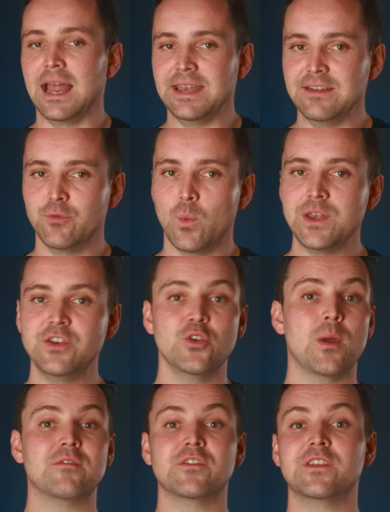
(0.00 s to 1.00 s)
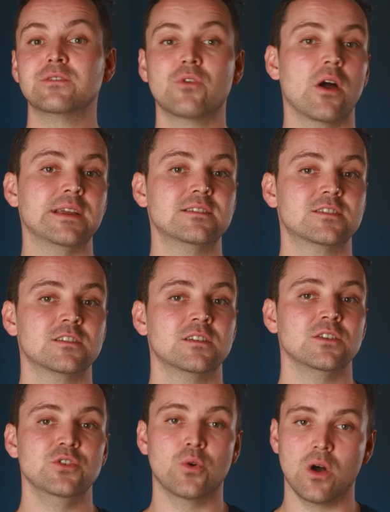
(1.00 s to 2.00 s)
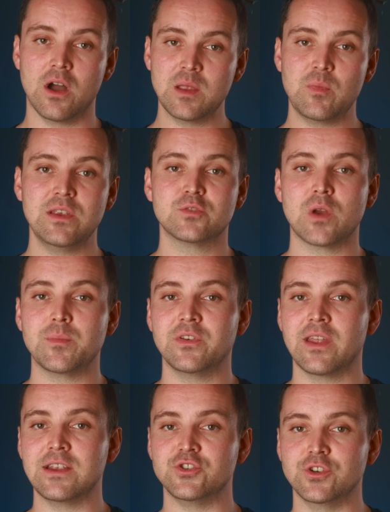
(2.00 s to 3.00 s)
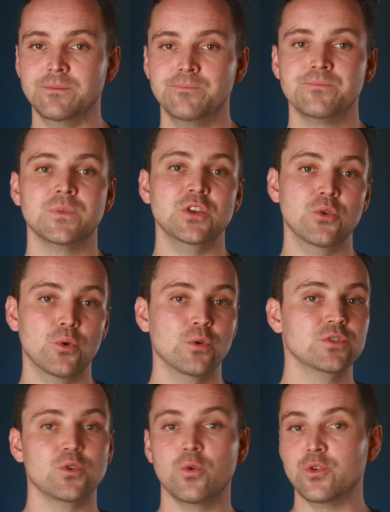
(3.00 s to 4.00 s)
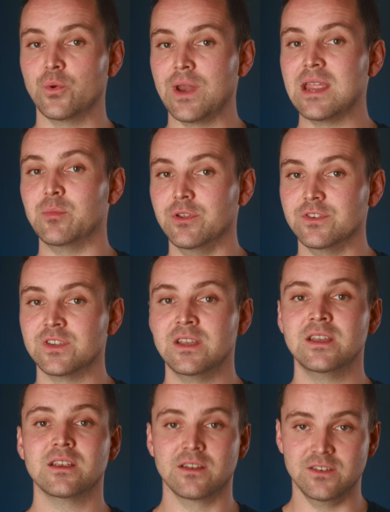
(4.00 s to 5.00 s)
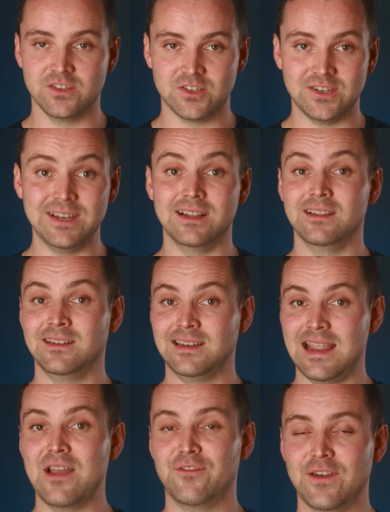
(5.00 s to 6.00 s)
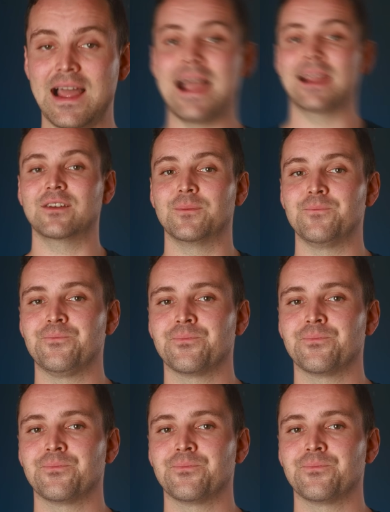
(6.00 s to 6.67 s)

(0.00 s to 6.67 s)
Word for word: And even when you do everything right, your IP's reputation, yours or your neighbours, can still get flagged.